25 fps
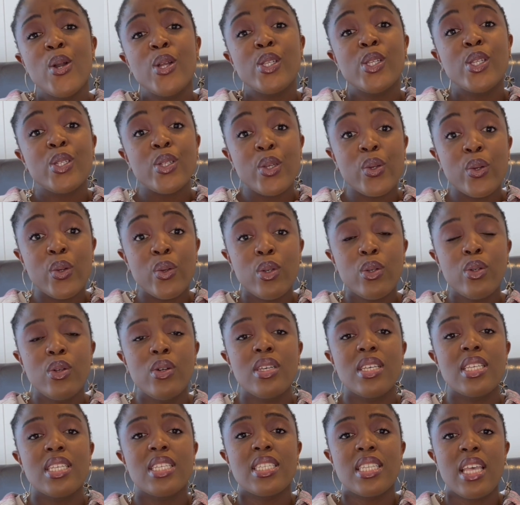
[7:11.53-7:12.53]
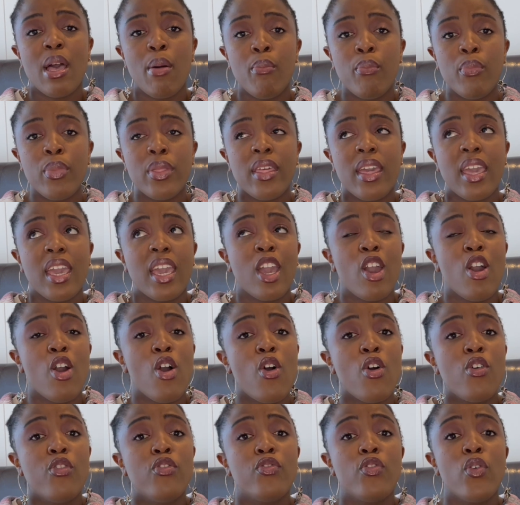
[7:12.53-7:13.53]
Do something
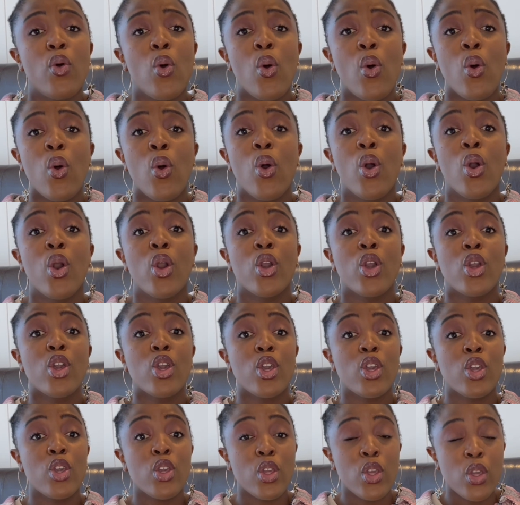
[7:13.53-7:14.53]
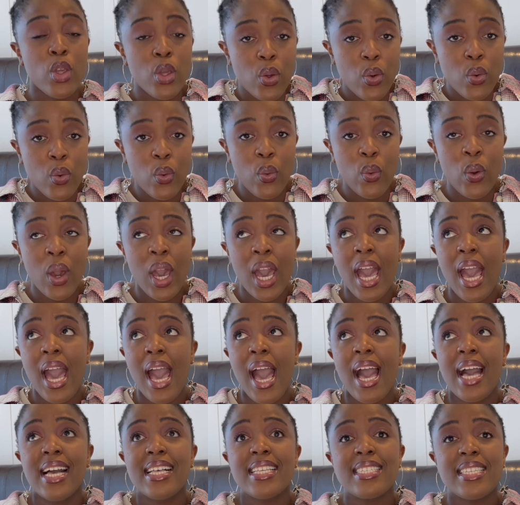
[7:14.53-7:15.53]
for you,
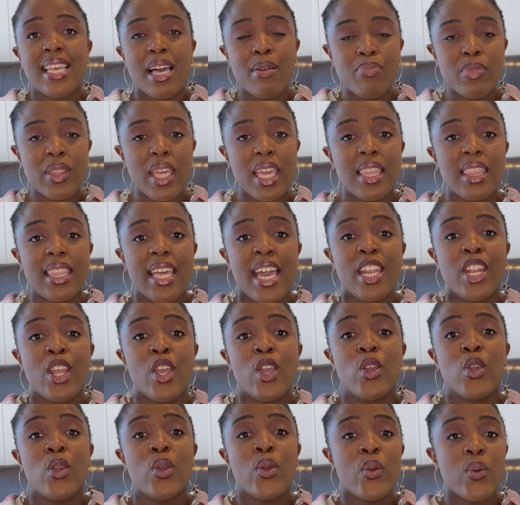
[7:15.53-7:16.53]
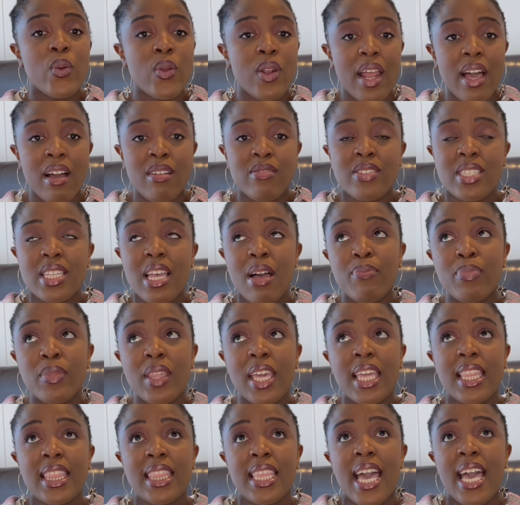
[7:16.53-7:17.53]
something that you love,
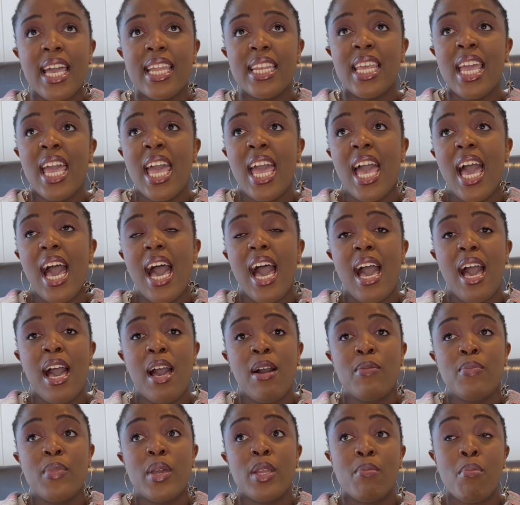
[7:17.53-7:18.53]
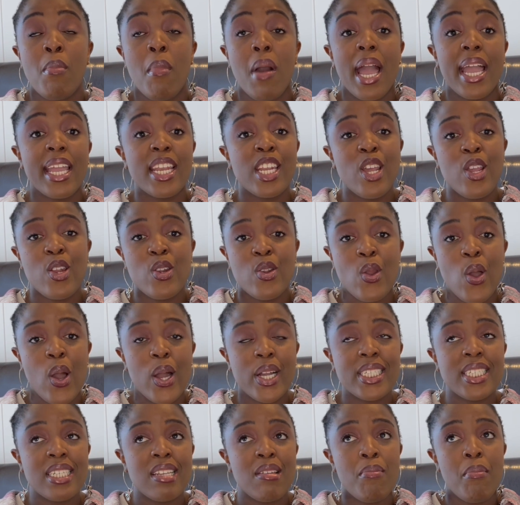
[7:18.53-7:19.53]
something that it might
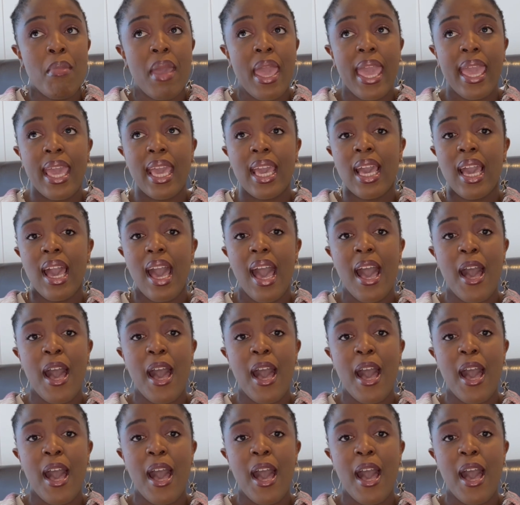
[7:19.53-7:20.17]
not make